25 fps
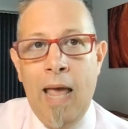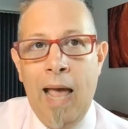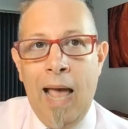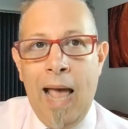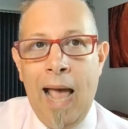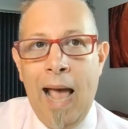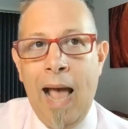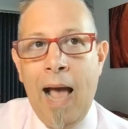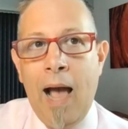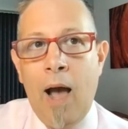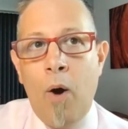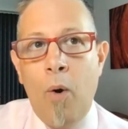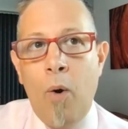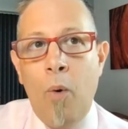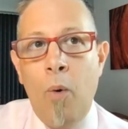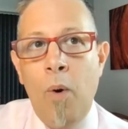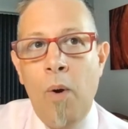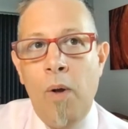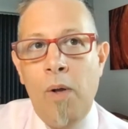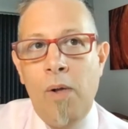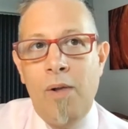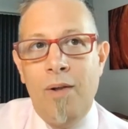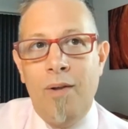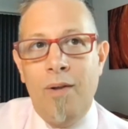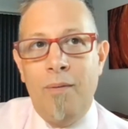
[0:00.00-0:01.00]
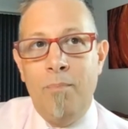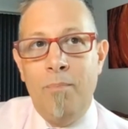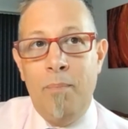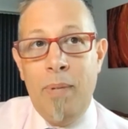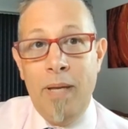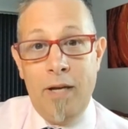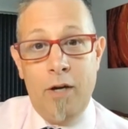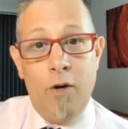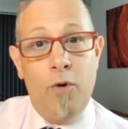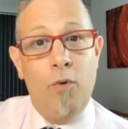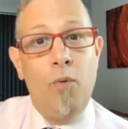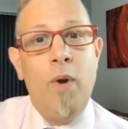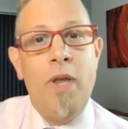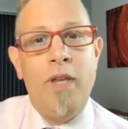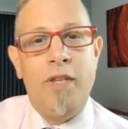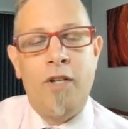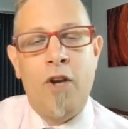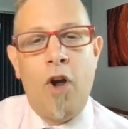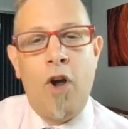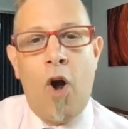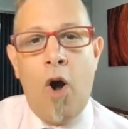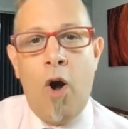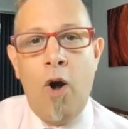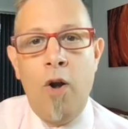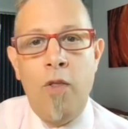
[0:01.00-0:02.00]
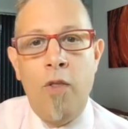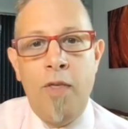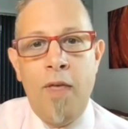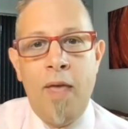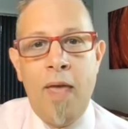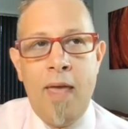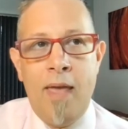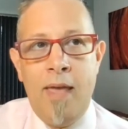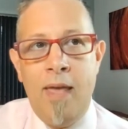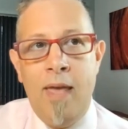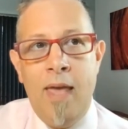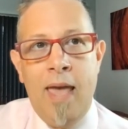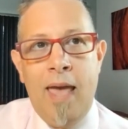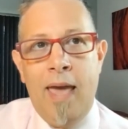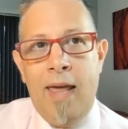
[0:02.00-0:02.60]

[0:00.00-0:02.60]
how big a risk are they,